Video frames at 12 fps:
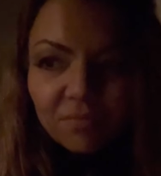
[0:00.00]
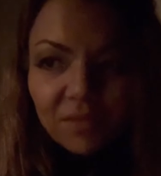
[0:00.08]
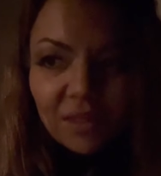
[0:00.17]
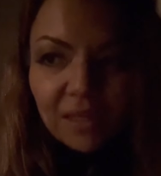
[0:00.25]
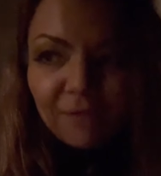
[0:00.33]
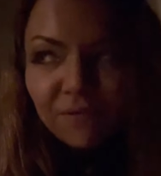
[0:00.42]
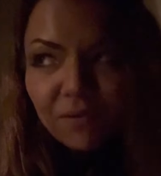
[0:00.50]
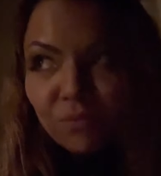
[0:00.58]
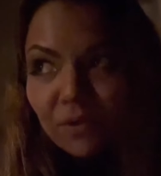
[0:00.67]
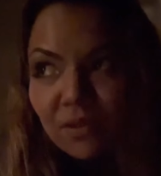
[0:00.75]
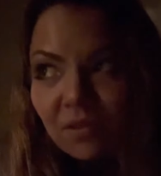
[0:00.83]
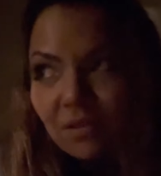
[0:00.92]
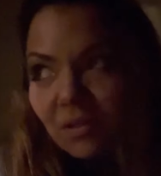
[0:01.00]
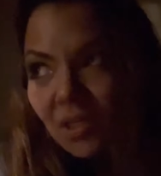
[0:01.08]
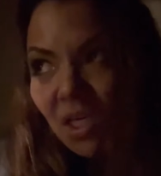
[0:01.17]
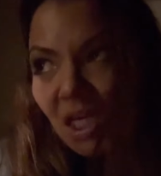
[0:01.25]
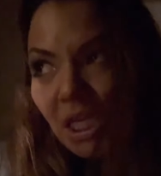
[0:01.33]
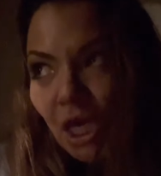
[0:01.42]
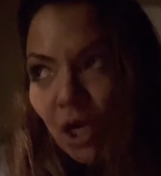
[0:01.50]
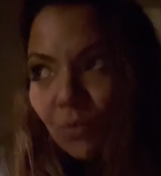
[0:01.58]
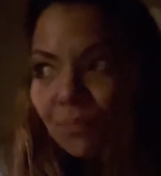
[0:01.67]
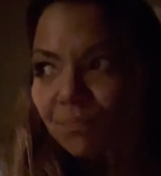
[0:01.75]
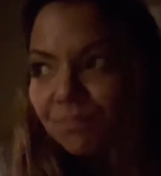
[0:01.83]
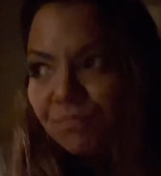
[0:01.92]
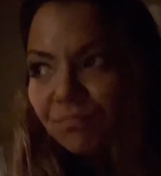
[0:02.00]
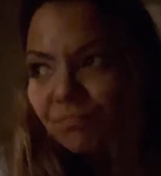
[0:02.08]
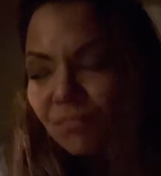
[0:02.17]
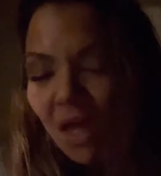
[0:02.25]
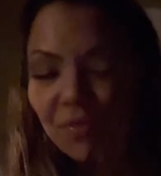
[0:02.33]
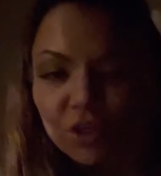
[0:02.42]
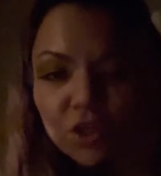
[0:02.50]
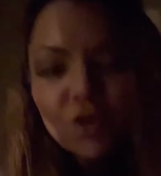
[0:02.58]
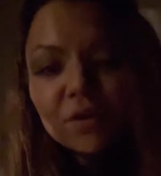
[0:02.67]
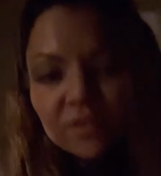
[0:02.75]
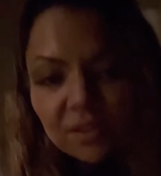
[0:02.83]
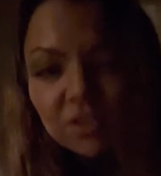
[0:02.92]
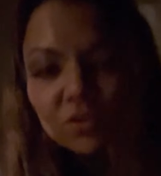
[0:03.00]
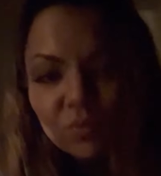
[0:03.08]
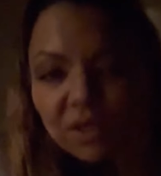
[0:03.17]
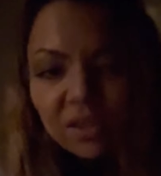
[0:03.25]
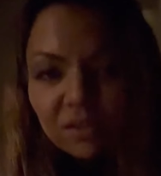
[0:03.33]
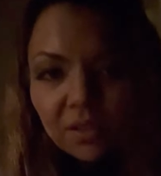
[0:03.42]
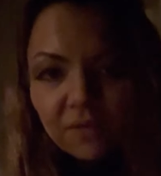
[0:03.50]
if it was, you know, not the current situation,